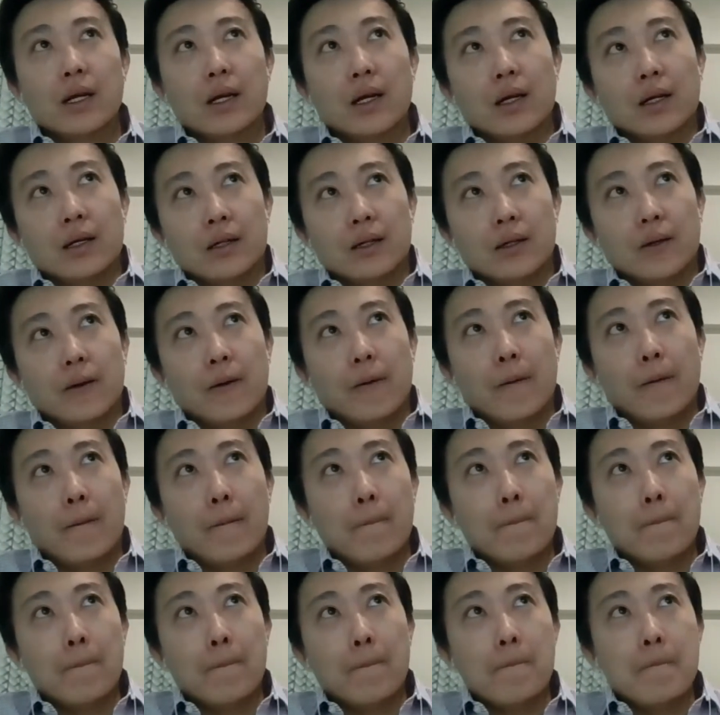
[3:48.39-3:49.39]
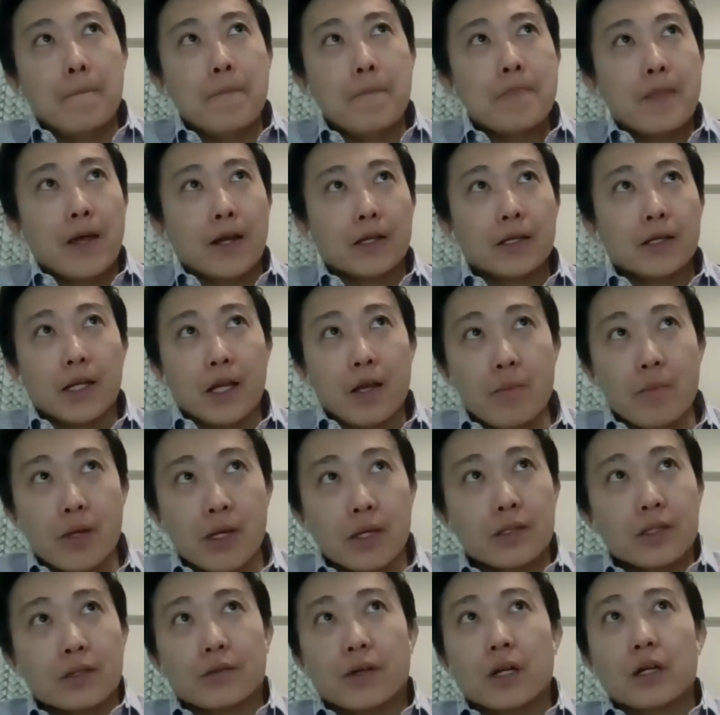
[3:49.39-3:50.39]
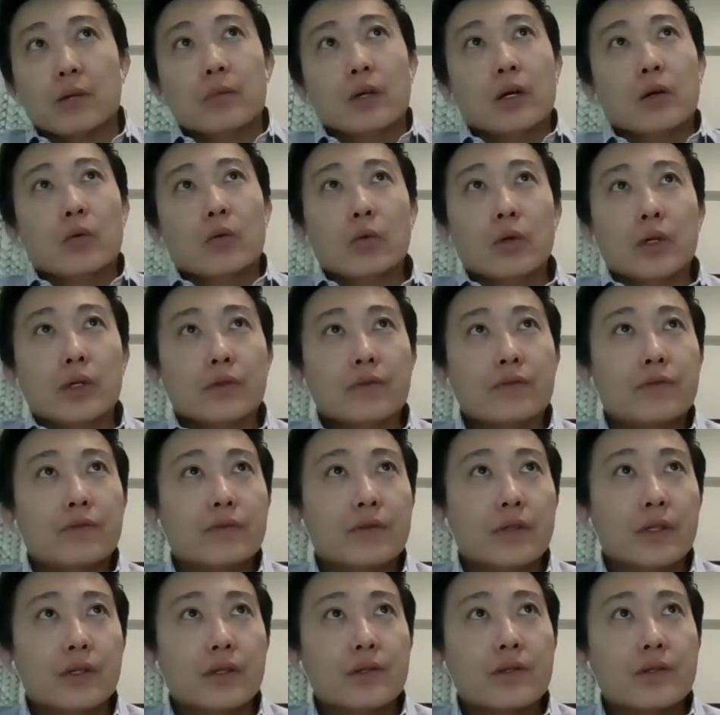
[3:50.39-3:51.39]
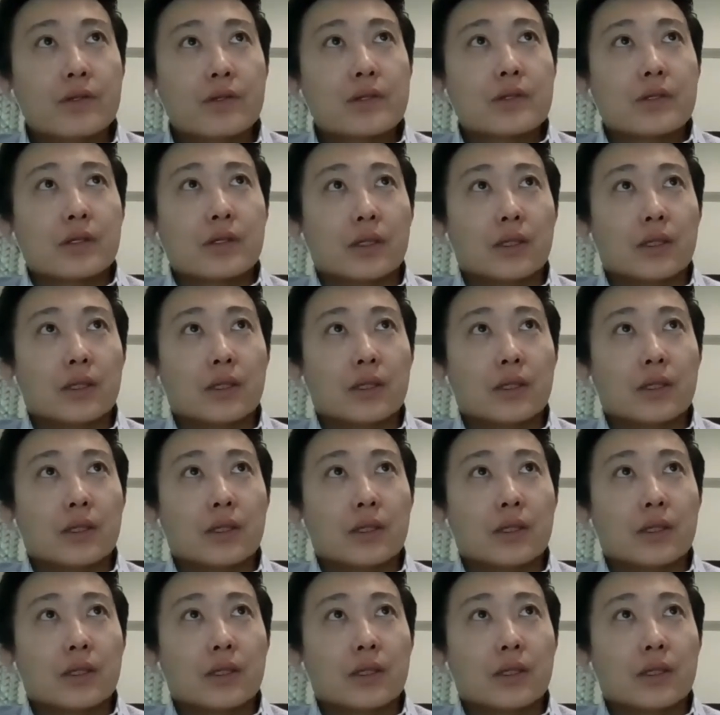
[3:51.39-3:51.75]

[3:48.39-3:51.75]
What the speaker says: I think the MES have come out with this